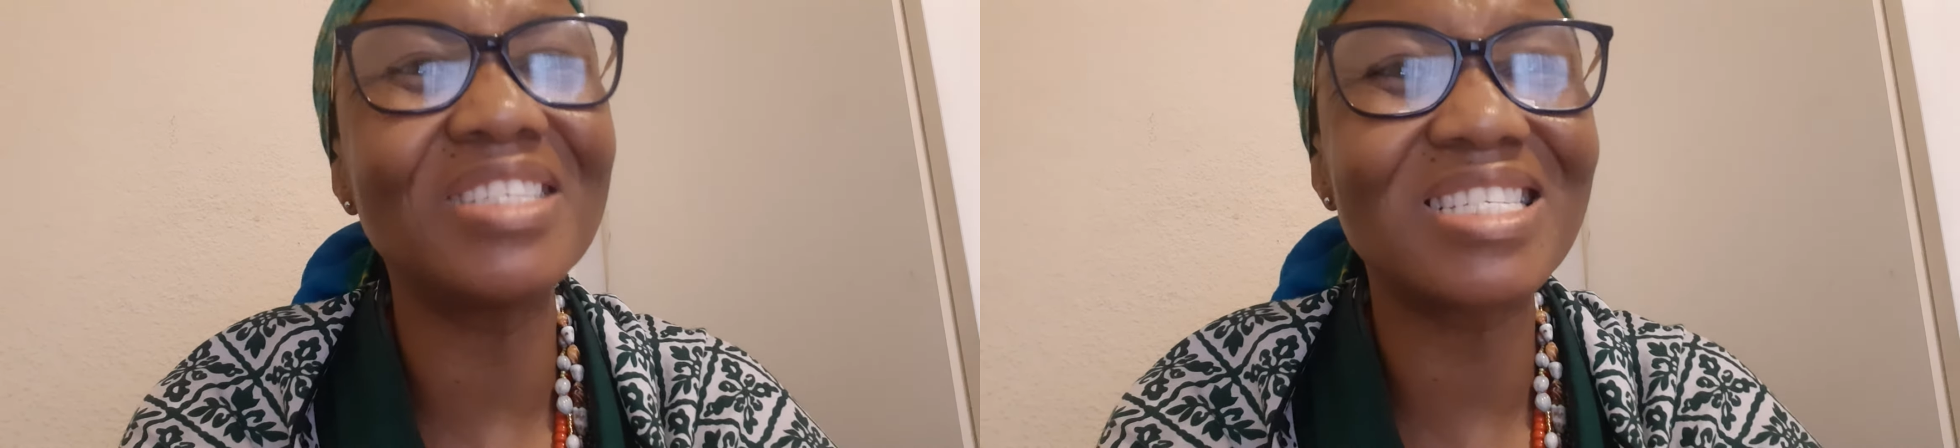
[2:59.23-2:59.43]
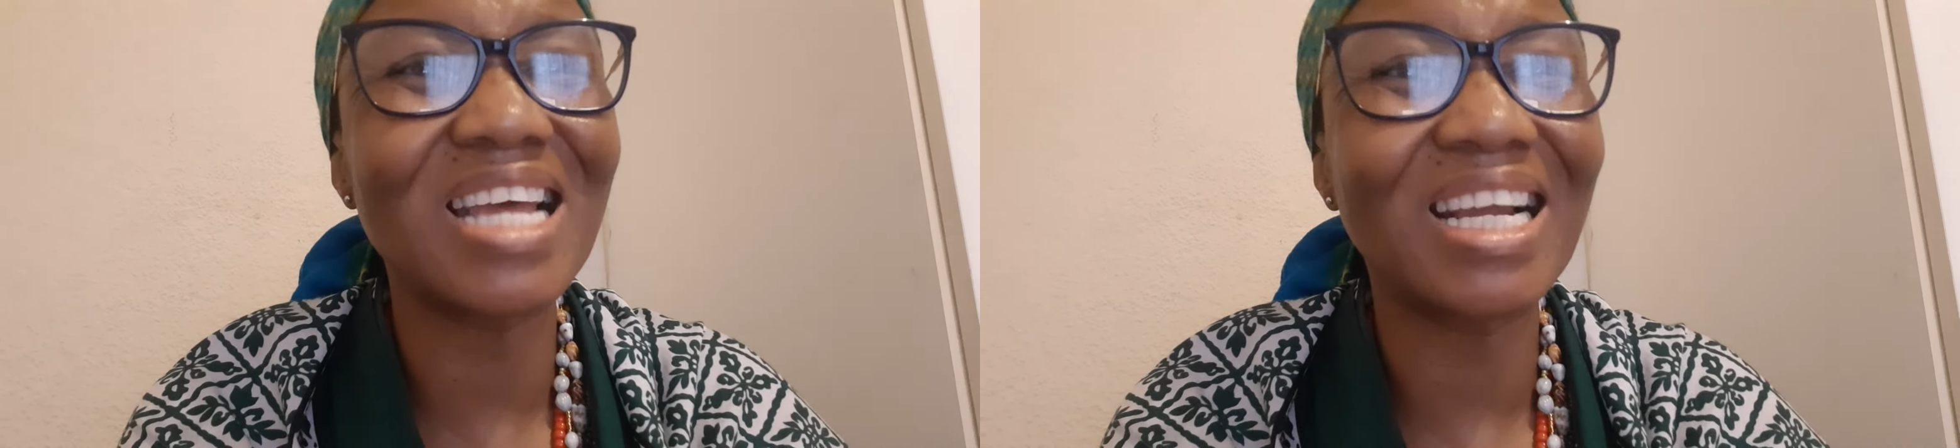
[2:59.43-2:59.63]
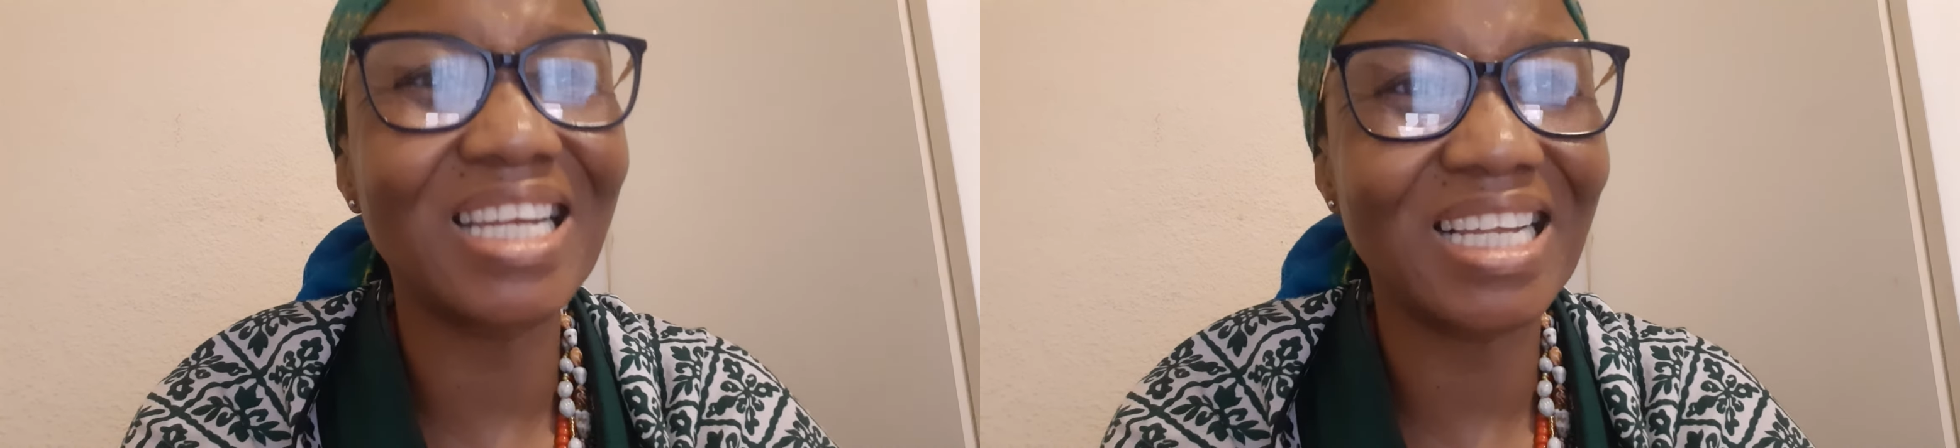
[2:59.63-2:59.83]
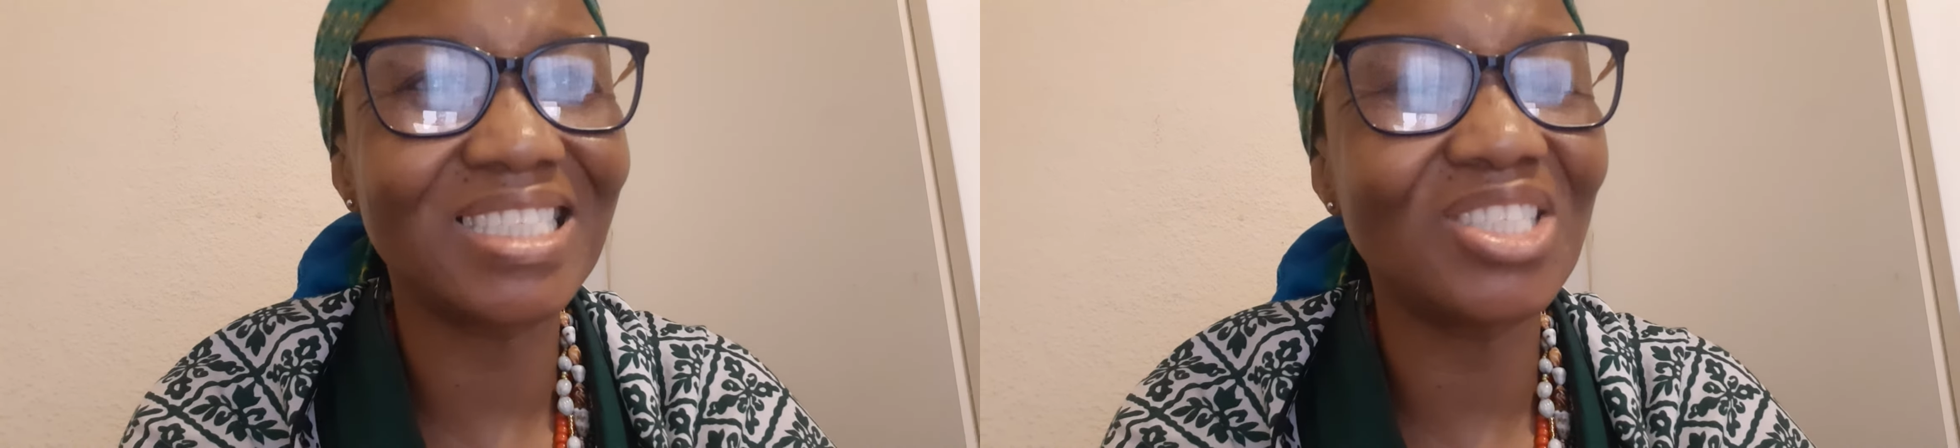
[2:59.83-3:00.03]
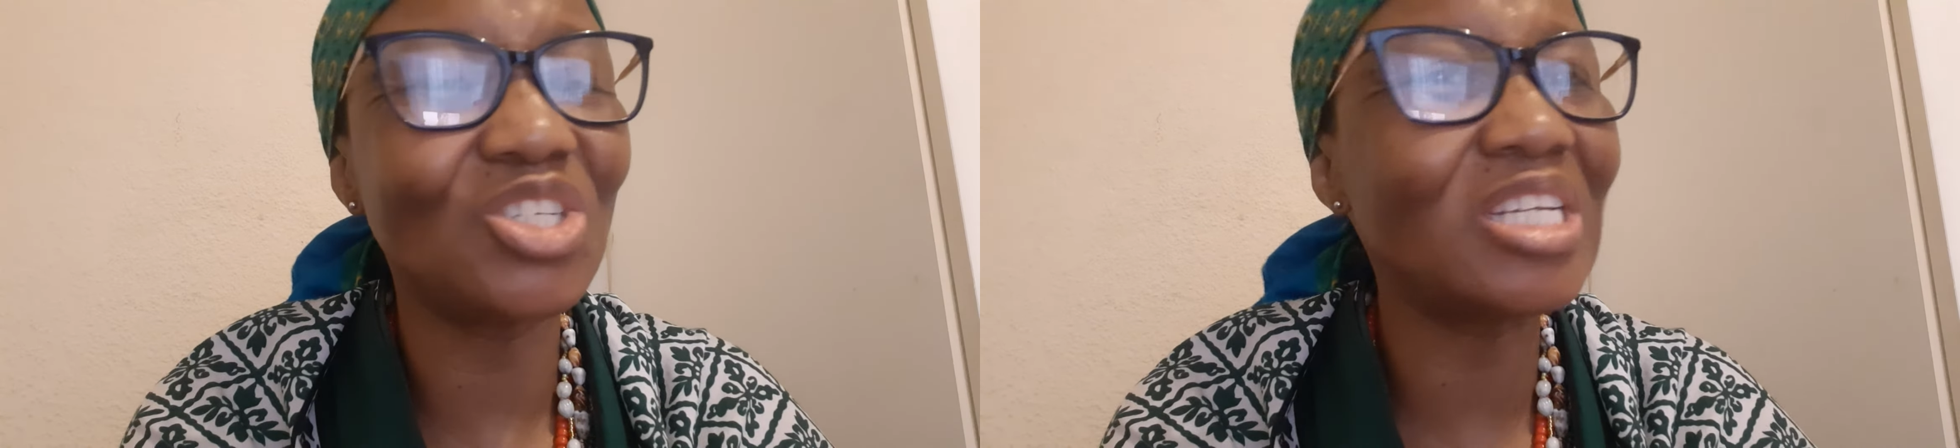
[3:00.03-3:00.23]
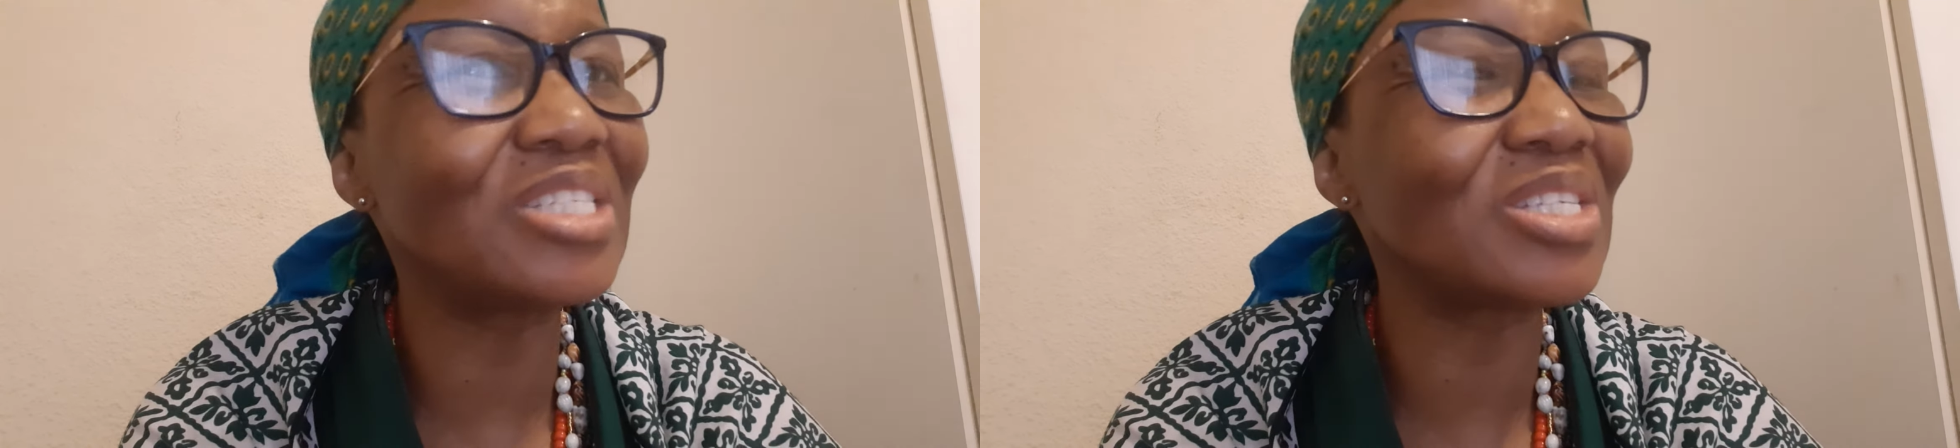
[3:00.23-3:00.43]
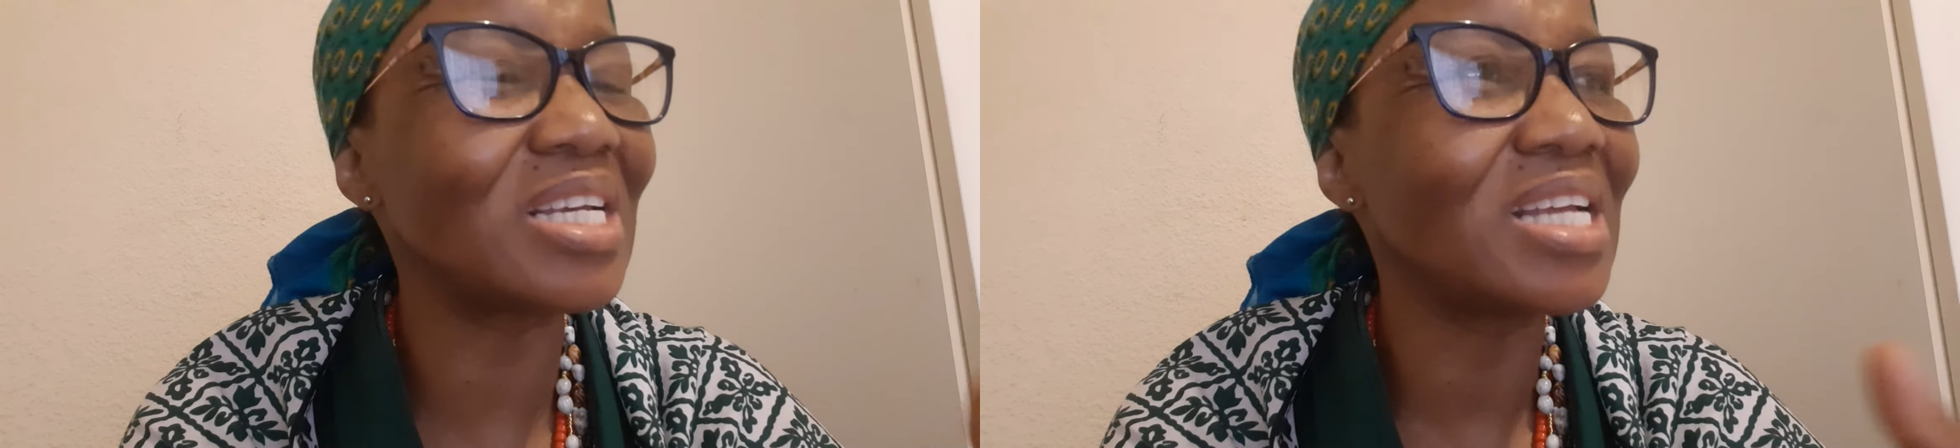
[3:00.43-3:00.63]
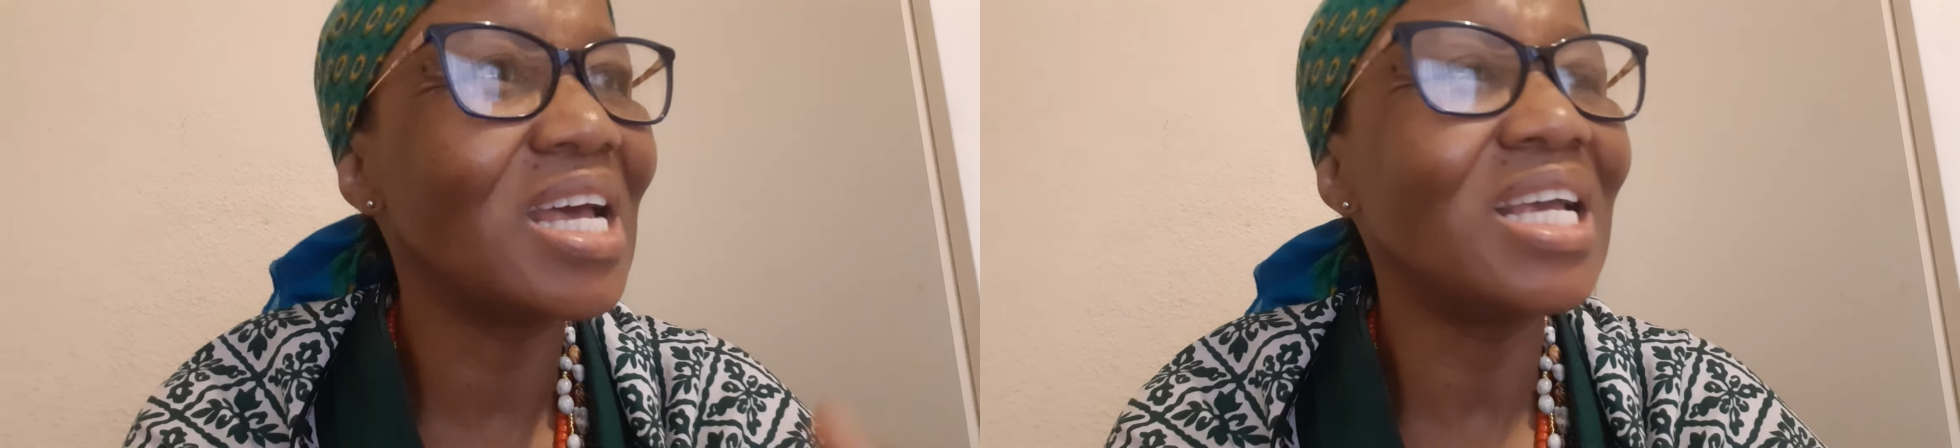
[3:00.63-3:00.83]
stagnant,
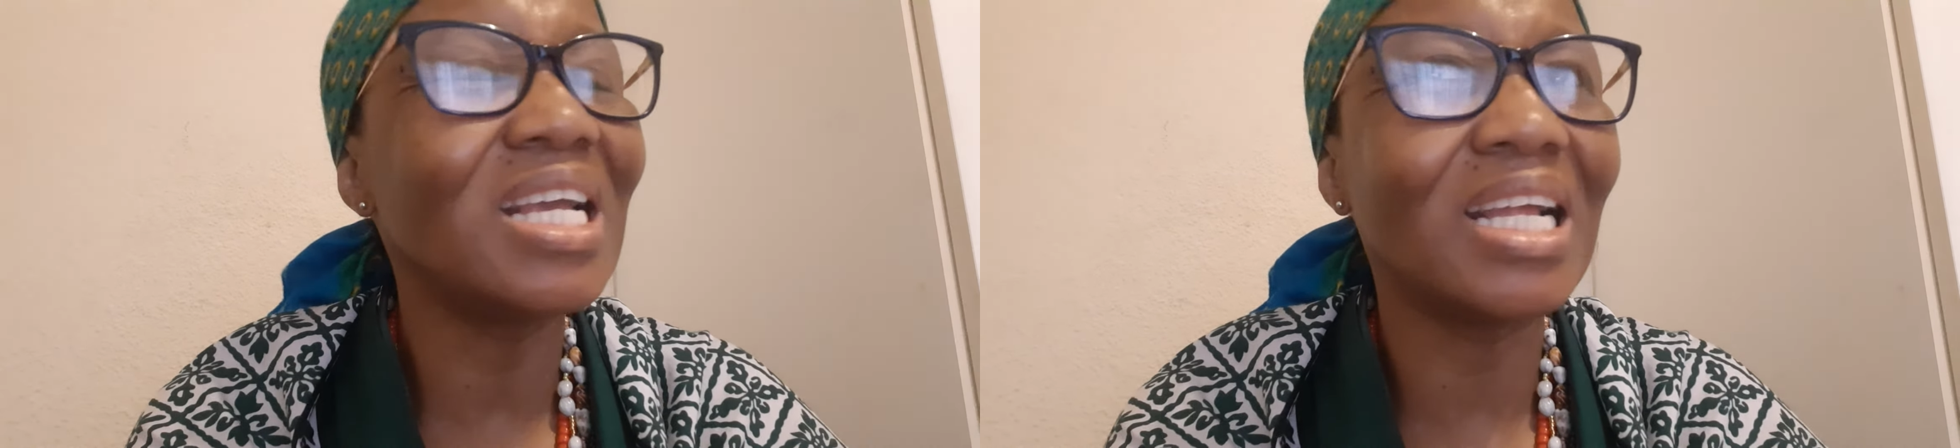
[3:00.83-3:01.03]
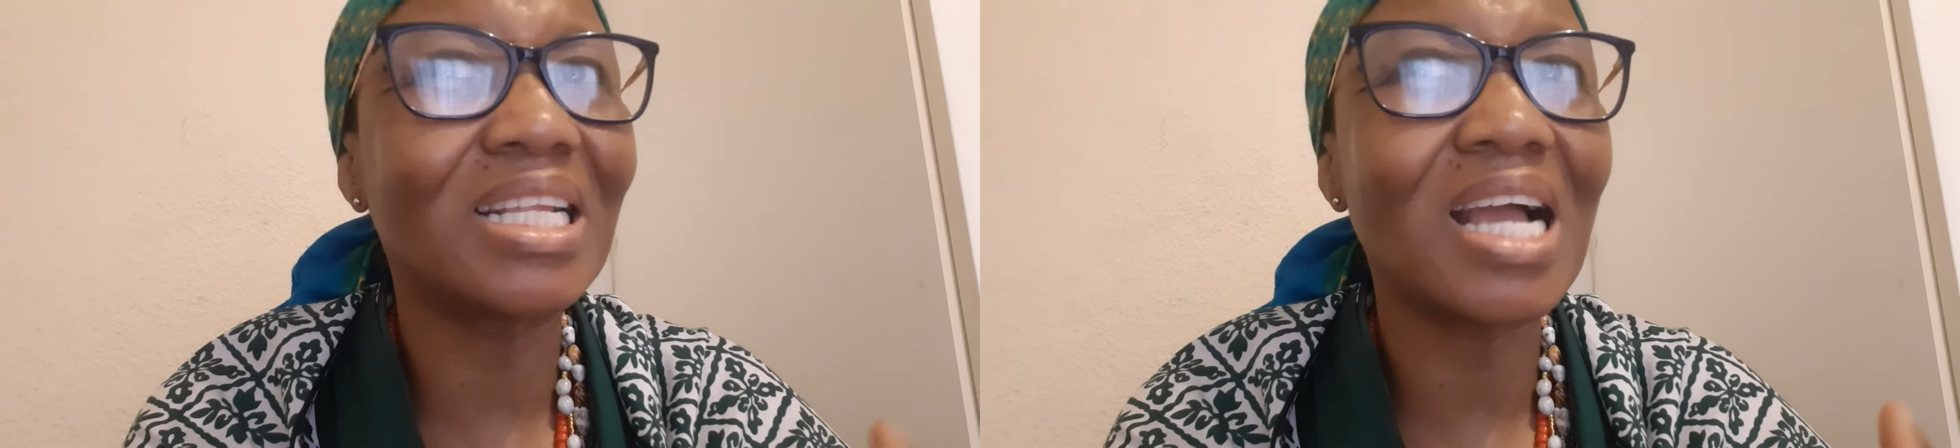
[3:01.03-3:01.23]
it